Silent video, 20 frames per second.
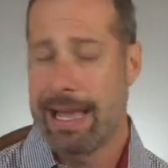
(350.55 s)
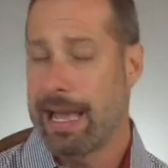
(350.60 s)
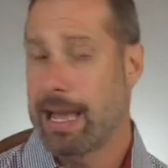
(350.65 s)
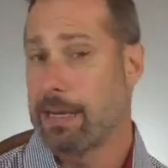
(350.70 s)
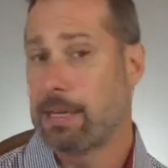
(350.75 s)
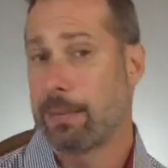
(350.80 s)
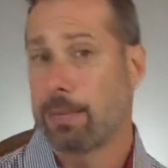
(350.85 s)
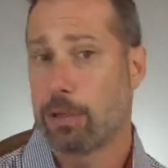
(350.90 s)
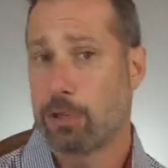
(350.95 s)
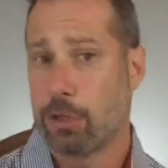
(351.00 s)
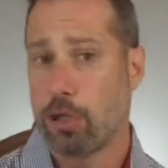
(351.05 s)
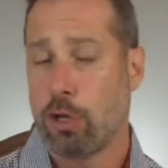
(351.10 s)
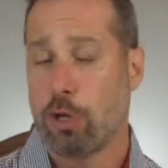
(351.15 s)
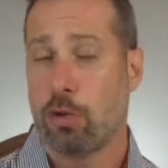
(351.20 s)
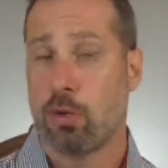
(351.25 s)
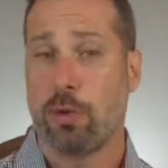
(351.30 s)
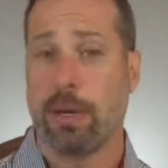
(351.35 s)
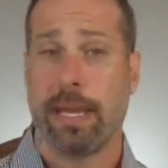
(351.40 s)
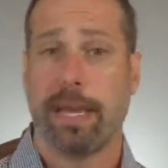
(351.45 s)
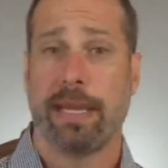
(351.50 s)
And number
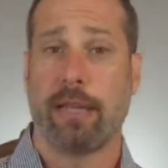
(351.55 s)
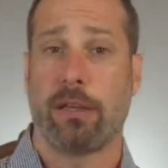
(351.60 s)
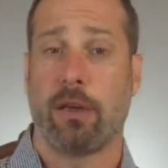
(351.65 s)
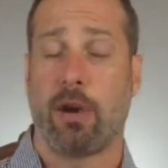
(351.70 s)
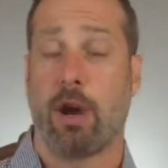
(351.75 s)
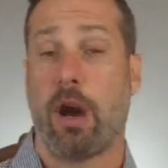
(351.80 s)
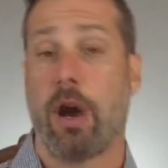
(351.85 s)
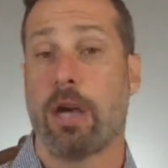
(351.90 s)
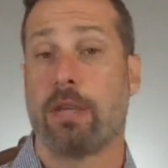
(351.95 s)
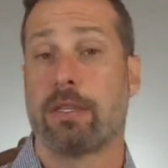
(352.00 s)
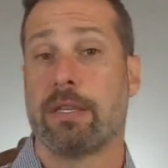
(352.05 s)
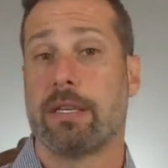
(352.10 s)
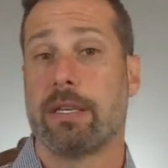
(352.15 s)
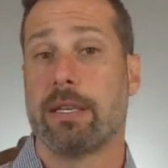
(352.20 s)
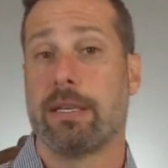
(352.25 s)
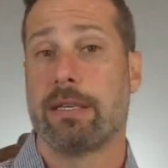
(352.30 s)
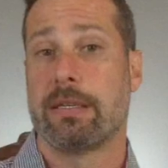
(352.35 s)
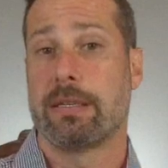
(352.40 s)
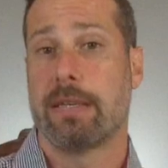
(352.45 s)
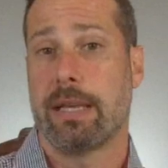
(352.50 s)
two, it
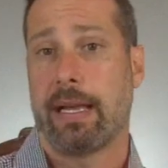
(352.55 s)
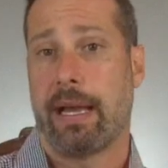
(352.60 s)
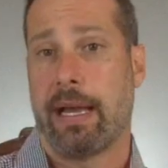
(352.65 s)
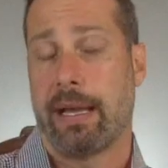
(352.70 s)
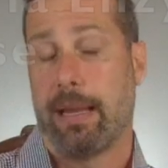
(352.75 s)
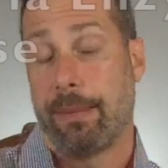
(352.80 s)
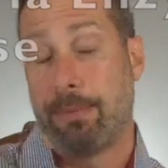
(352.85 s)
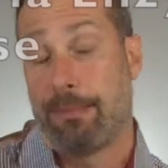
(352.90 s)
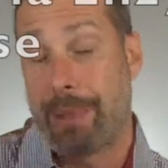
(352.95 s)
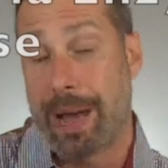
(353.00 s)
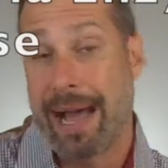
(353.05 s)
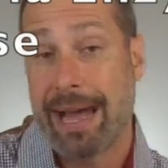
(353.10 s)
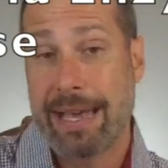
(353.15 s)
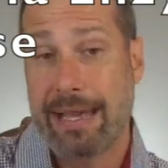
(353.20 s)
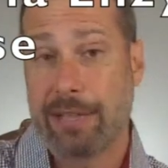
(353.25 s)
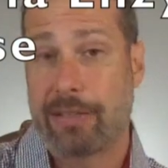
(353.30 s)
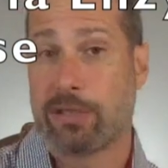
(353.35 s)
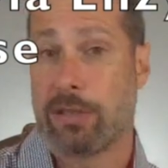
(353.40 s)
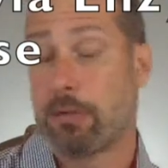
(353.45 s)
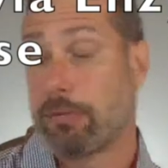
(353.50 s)
causes, uh, it
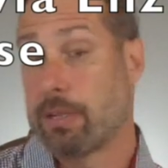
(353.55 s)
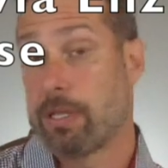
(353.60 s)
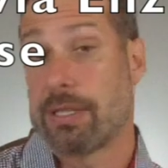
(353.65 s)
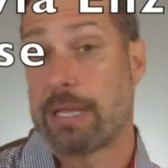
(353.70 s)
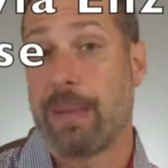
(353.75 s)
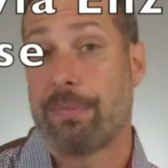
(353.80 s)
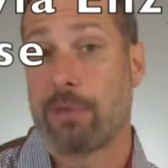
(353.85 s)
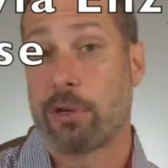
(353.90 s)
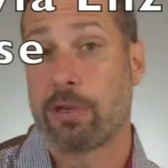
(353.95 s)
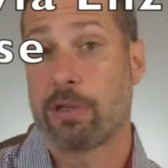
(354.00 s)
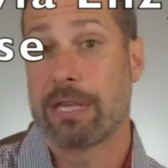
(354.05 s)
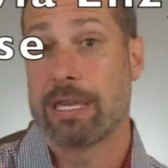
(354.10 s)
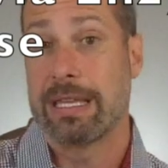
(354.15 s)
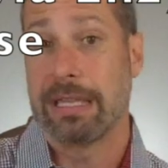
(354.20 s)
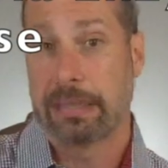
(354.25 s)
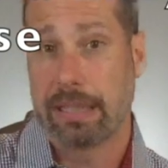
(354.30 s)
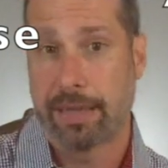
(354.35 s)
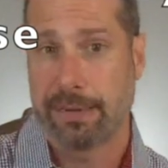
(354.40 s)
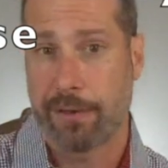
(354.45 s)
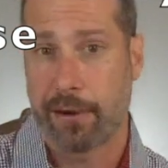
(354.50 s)
binds the receptors in
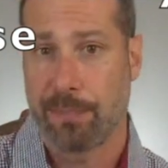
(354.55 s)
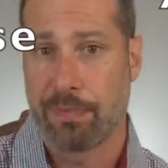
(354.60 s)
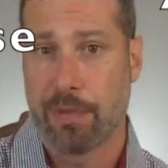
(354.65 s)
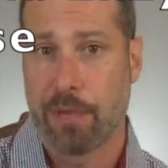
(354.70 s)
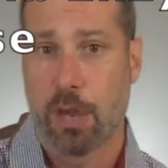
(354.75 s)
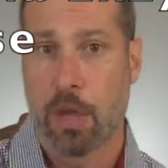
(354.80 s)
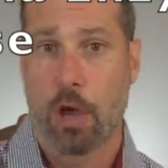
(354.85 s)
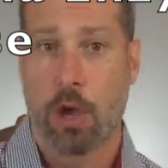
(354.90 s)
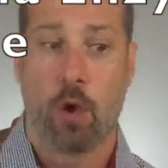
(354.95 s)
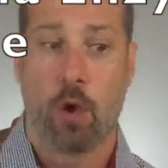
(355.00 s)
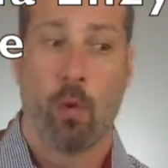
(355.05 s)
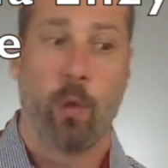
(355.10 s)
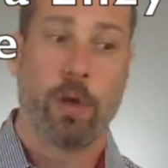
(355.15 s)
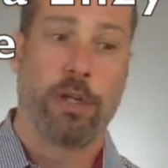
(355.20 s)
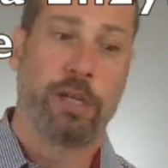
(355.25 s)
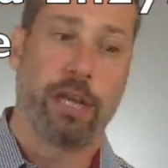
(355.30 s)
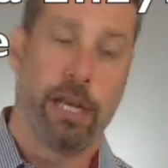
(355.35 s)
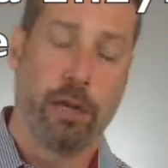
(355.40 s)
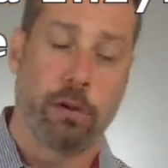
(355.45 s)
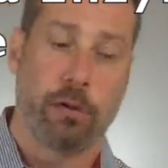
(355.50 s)
the liver,
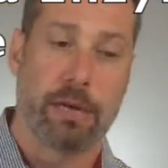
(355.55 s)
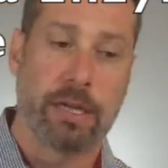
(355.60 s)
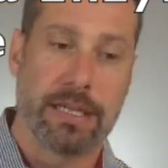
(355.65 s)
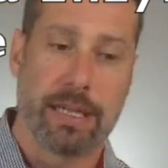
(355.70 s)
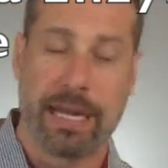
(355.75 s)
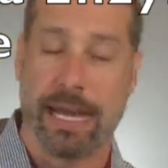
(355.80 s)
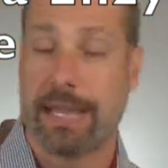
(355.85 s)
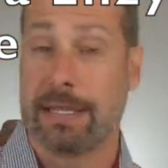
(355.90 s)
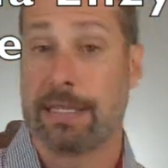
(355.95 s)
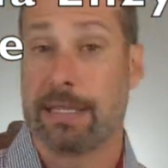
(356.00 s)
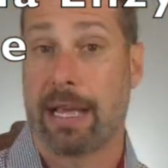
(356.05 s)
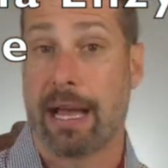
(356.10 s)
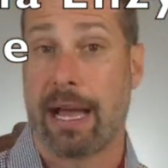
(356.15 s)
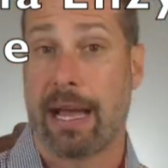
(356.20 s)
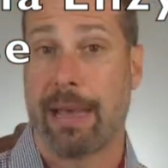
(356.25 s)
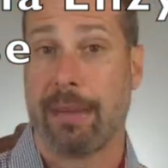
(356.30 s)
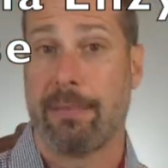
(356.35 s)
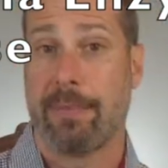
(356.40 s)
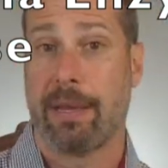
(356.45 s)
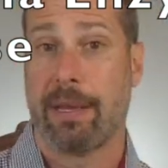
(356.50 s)
which increase an
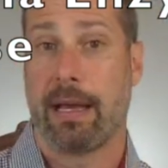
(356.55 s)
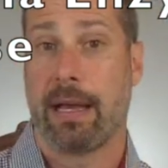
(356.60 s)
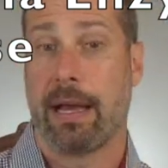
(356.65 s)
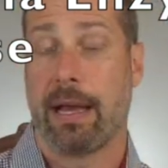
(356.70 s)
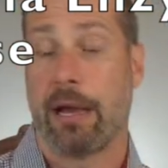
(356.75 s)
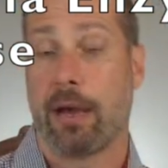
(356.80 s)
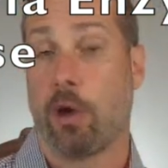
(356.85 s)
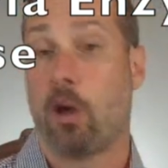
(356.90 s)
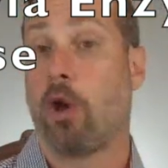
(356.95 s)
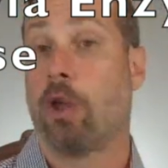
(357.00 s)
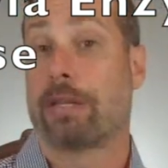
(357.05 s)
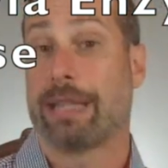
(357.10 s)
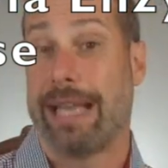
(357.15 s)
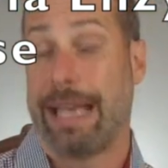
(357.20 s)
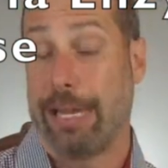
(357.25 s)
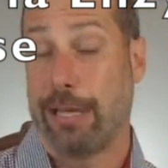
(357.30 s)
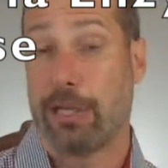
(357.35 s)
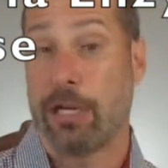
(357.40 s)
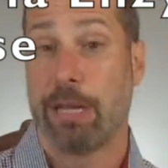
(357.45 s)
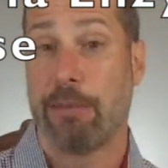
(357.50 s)
enzyme uh, called
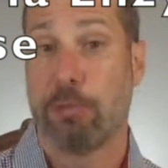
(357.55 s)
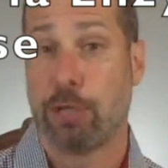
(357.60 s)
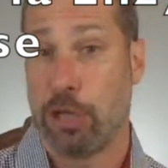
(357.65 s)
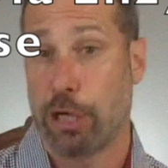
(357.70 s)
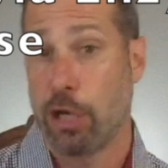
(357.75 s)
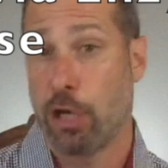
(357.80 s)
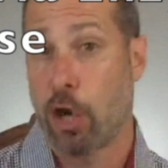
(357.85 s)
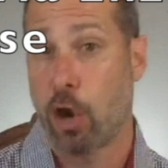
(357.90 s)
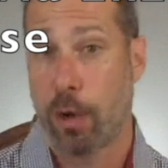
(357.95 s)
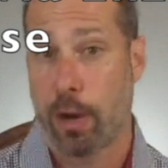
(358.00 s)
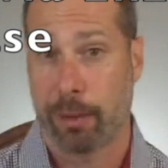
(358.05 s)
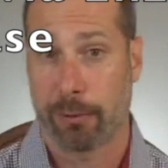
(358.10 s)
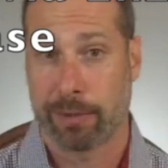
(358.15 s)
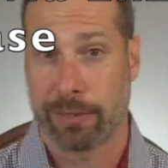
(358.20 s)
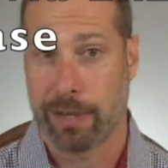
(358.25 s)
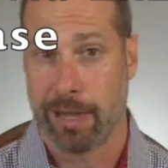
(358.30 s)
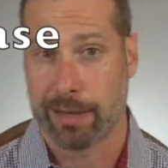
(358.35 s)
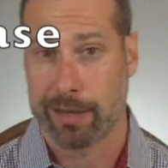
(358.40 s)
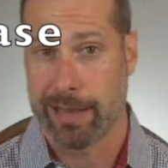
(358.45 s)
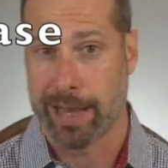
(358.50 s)
HMG-CoA
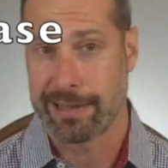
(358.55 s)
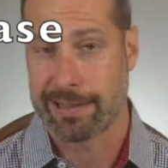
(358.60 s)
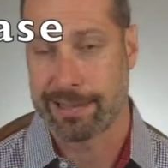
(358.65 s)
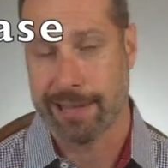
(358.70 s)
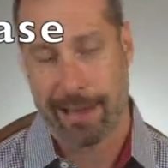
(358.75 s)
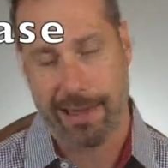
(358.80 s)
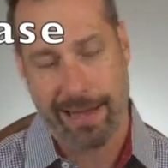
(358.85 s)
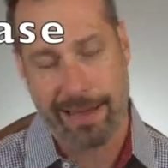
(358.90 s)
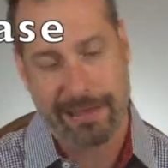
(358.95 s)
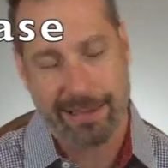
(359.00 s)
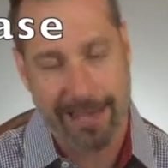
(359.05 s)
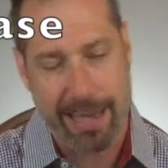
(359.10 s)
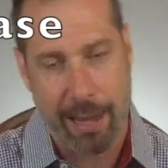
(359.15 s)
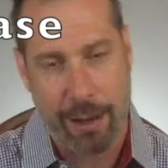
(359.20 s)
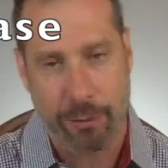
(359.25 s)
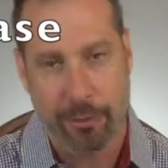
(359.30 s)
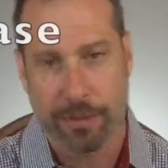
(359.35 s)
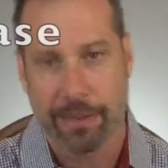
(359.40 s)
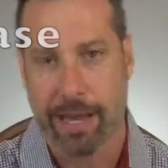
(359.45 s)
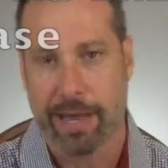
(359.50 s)
reductase. Now that
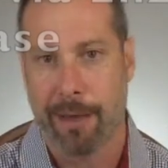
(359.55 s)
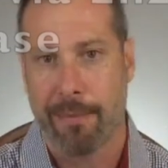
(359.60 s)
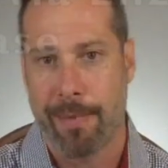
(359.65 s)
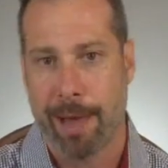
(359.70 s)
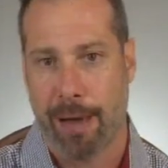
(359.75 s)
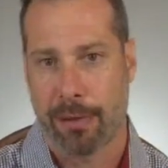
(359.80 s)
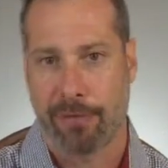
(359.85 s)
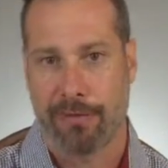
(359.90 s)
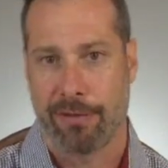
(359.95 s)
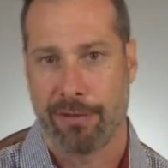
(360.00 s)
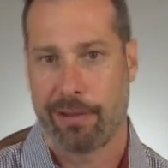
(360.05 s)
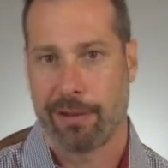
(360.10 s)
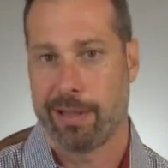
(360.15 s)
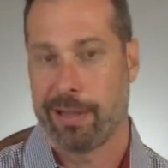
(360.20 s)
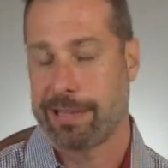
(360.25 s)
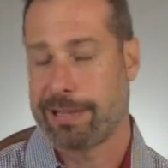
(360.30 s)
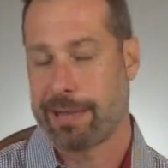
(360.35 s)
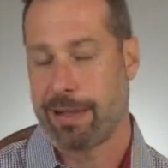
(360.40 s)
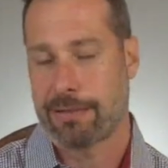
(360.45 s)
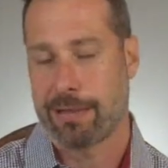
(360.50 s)
sounds like a mouthful and
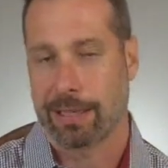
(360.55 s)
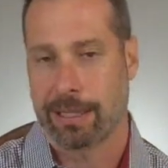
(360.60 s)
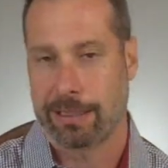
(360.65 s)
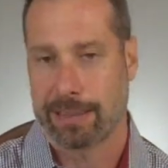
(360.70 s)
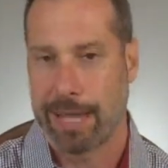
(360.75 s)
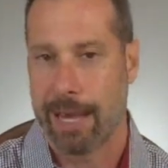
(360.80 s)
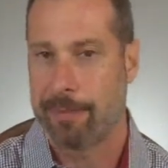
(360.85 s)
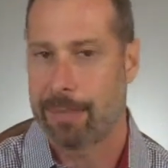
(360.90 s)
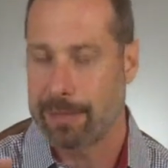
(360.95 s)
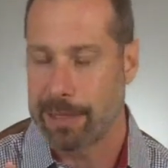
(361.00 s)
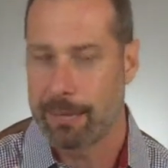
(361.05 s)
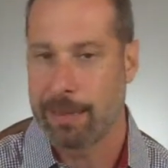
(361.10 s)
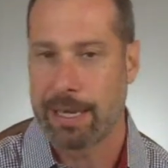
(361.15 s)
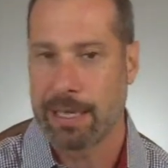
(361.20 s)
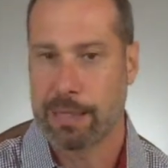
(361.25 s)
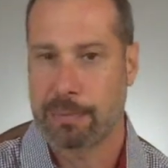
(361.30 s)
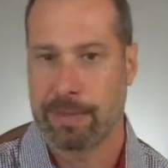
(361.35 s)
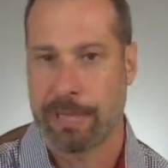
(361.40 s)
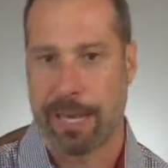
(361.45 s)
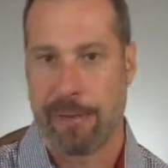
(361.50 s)
that sounds like a lot, but let me
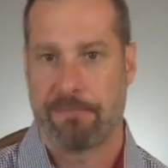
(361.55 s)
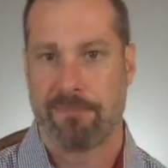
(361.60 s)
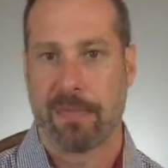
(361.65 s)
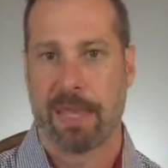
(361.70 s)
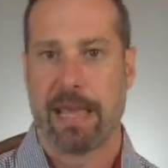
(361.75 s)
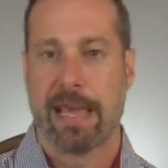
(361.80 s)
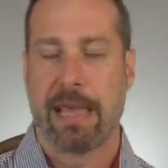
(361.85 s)
explain.